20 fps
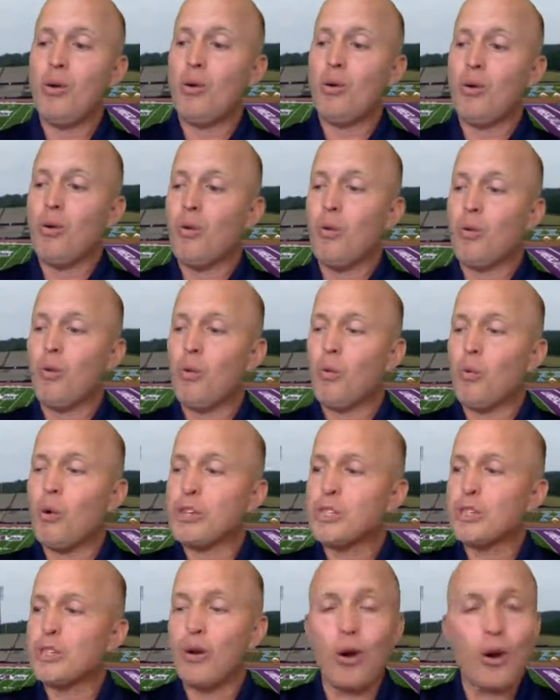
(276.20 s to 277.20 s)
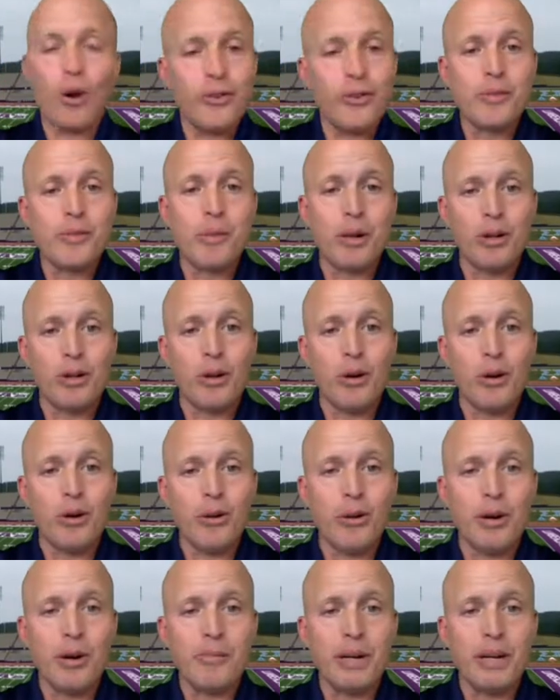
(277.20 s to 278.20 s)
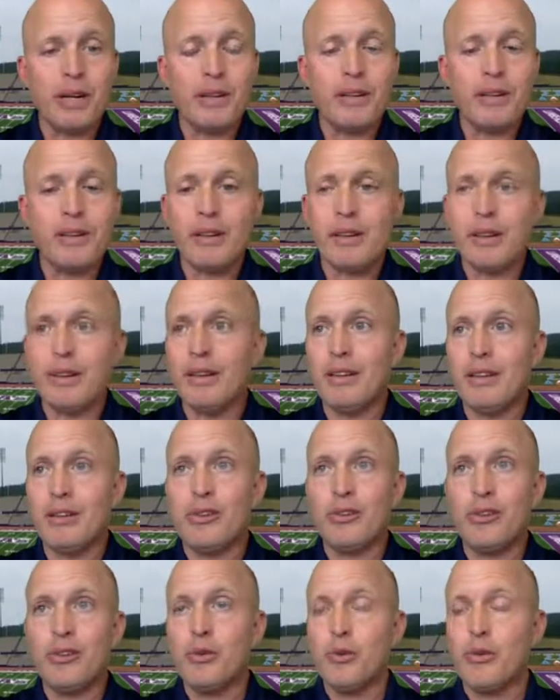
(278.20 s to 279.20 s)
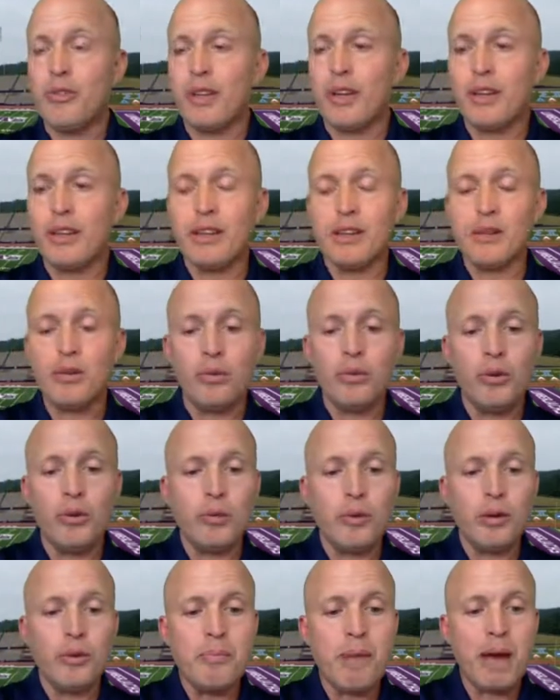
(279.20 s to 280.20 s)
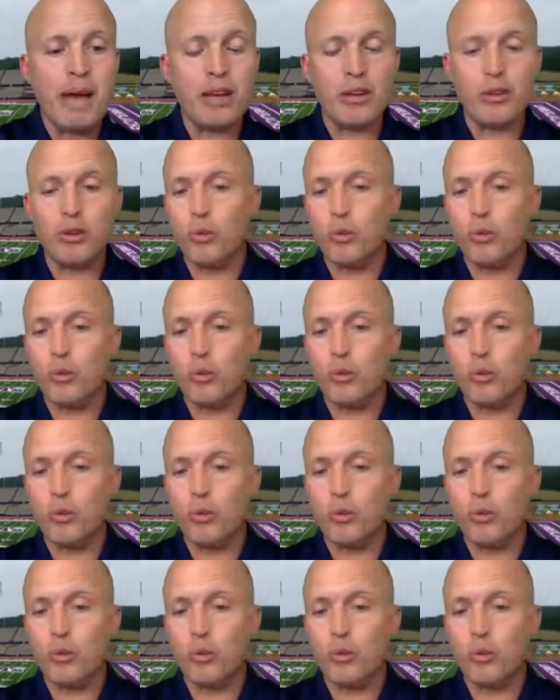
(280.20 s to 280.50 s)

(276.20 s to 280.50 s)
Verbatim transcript: Mm-hmm. What's your ultimate goal? I mean, do you think it would remain?